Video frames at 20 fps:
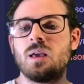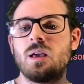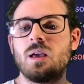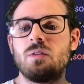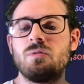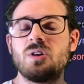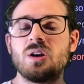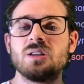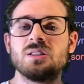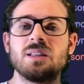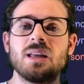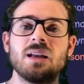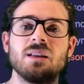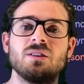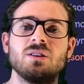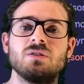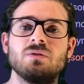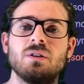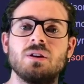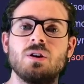if you guys like
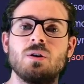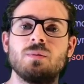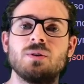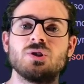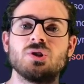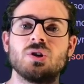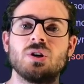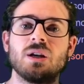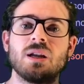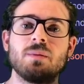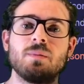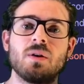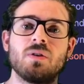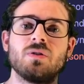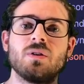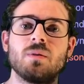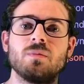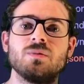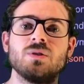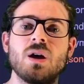this video, be sure to give me a
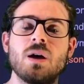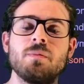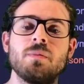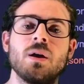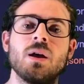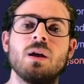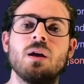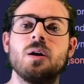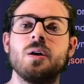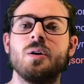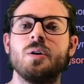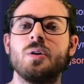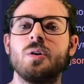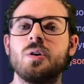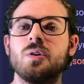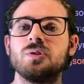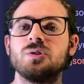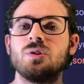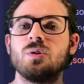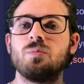thumbs up.
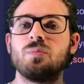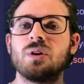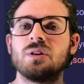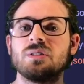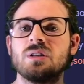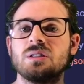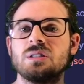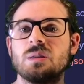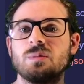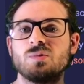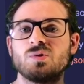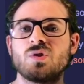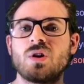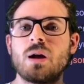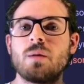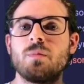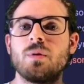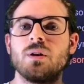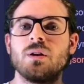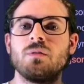Also press that
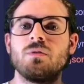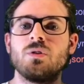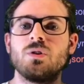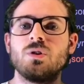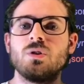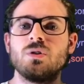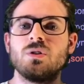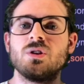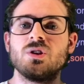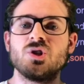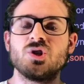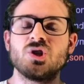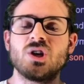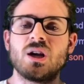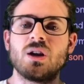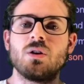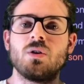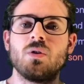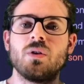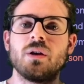subscribe button if you're new to this
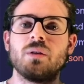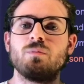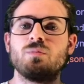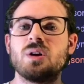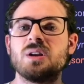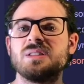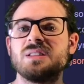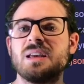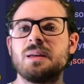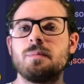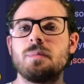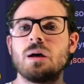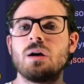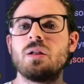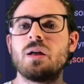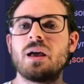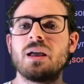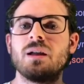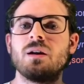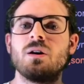channel, and press that bell
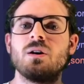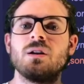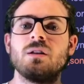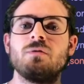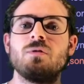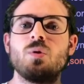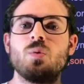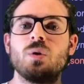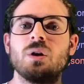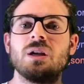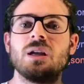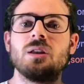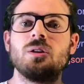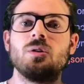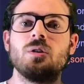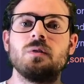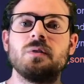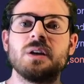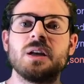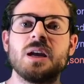icon if you want to get
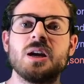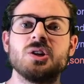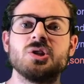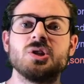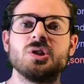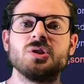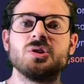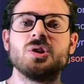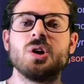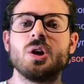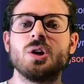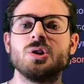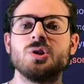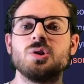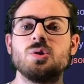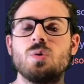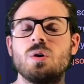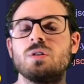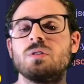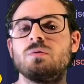notifications
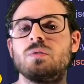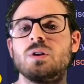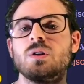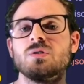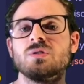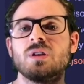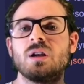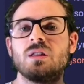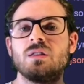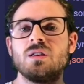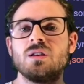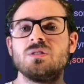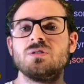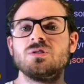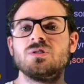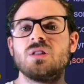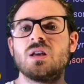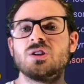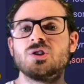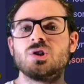to other videos like this.
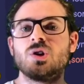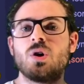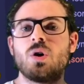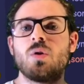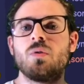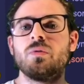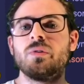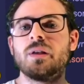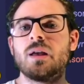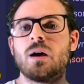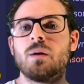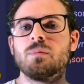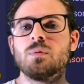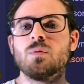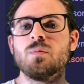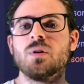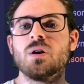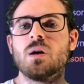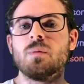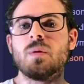That should hopefully help you
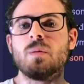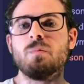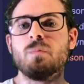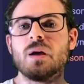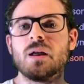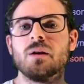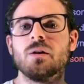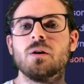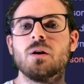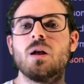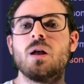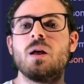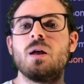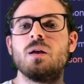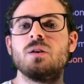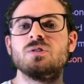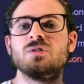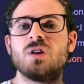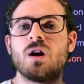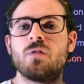become a better
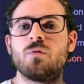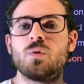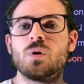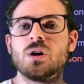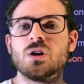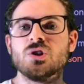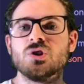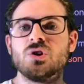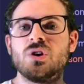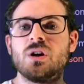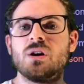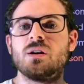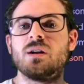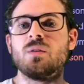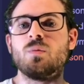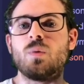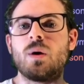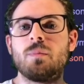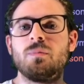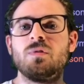software engineer
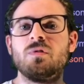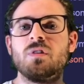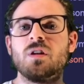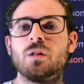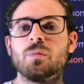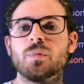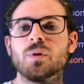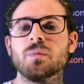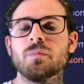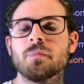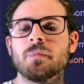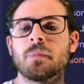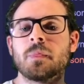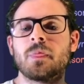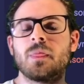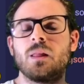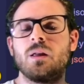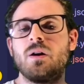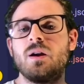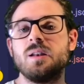and web developer.
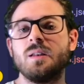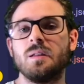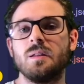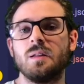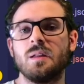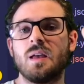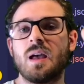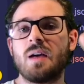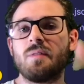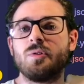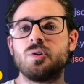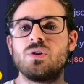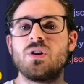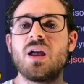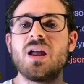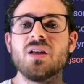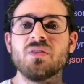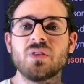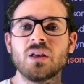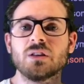All right, have a good
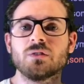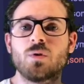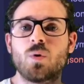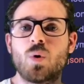day and thanks for